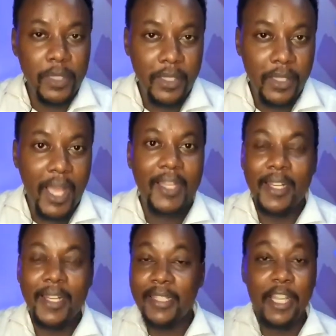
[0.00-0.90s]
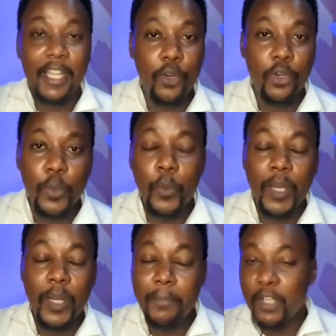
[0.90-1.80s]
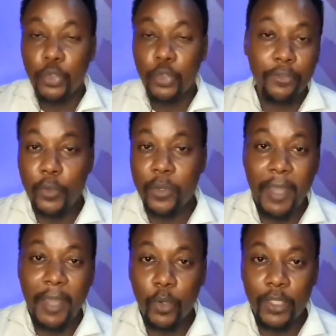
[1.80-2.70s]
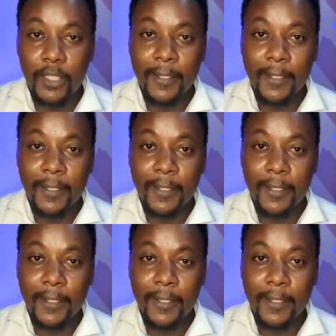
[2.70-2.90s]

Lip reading: and later on we went back to review with my colleague,